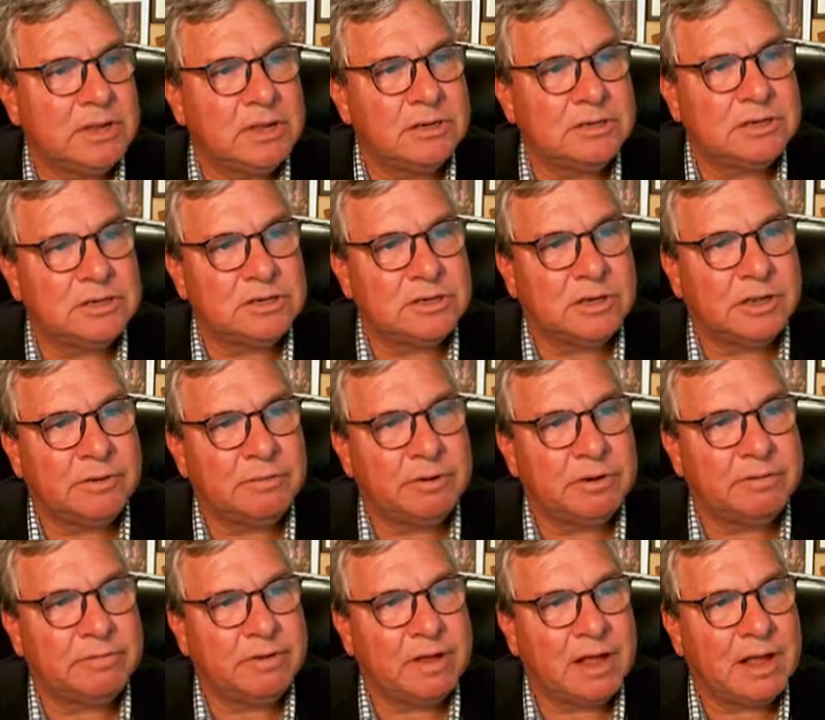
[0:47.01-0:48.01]
Essentially, we
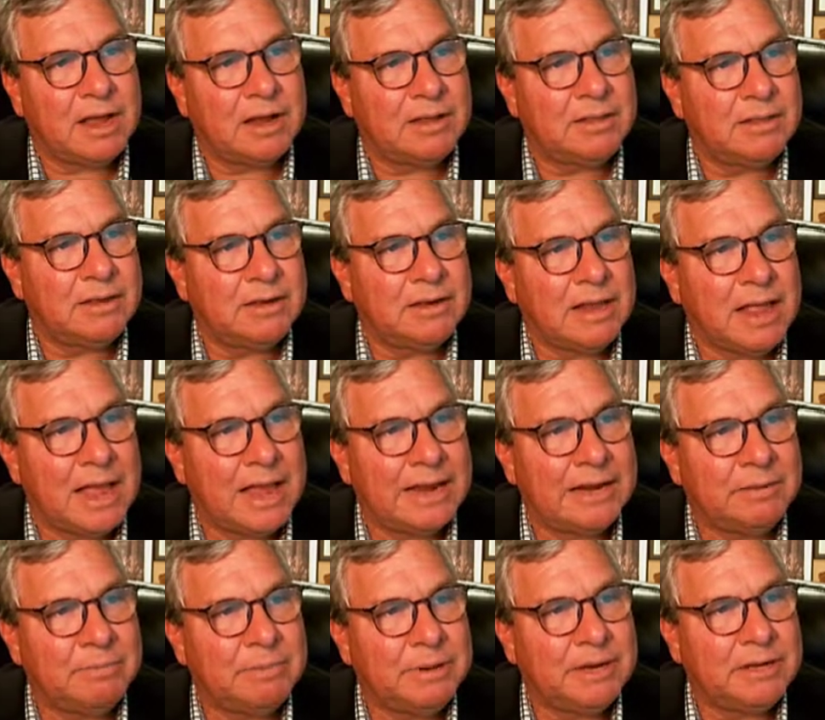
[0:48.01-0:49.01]
define the line
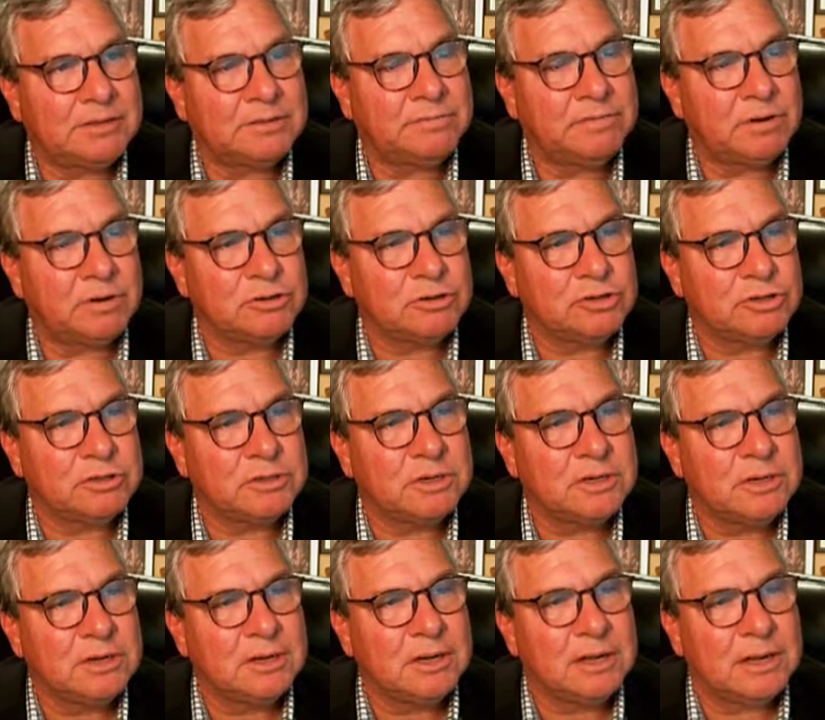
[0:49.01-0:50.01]
impedance function
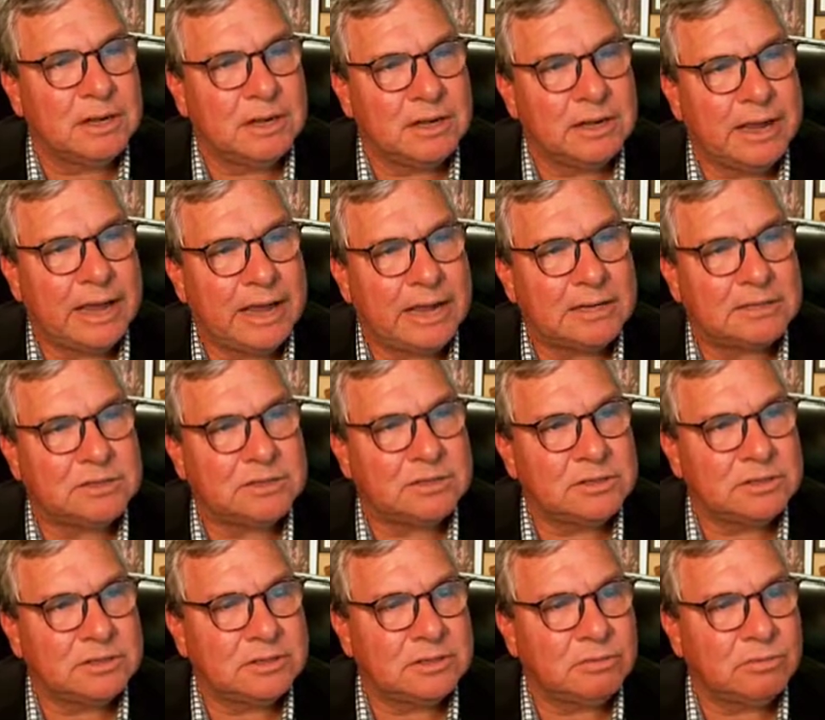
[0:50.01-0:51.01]
as
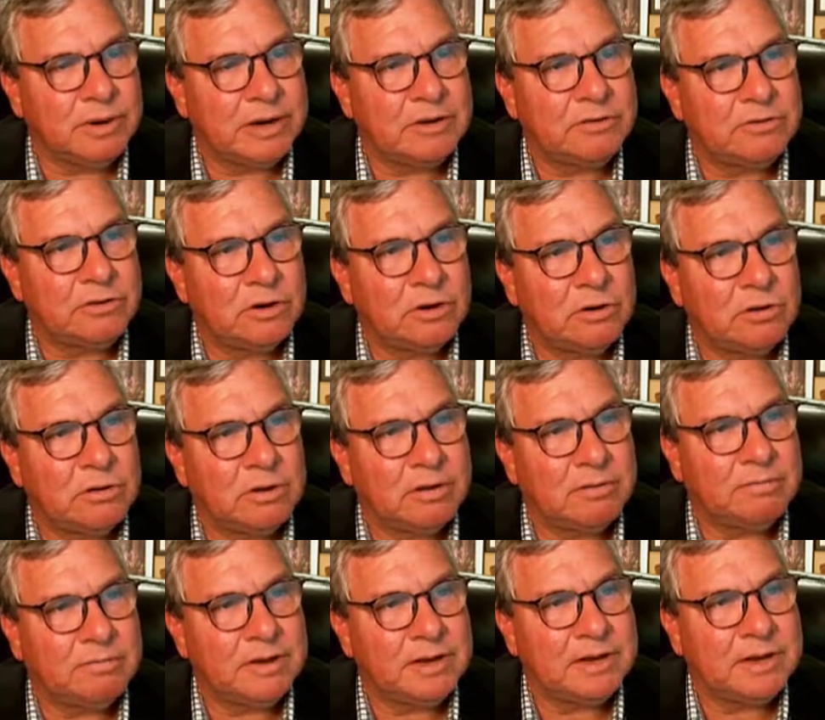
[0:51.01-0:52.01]
the ratio
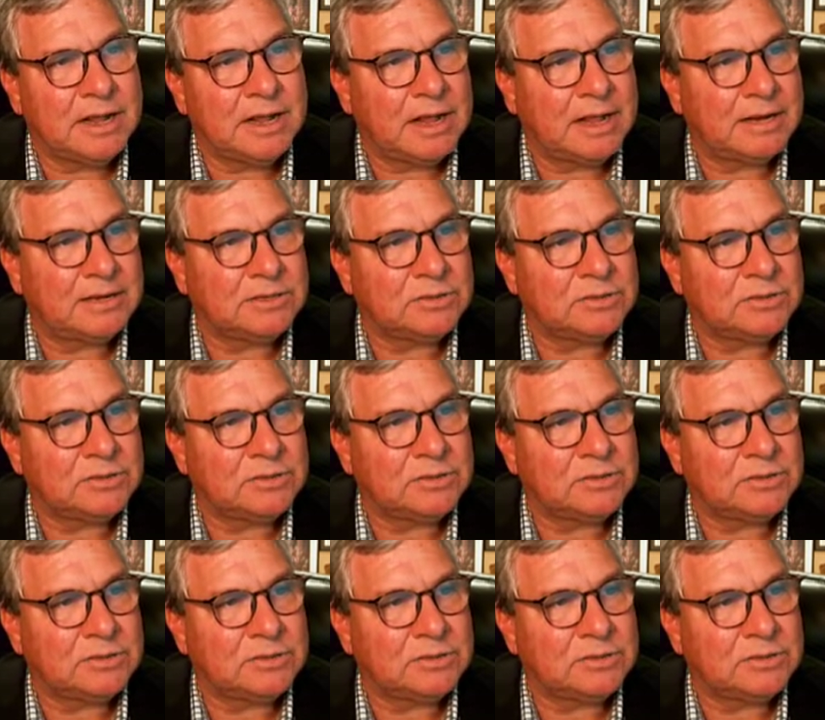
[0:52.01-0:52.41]
of V to I,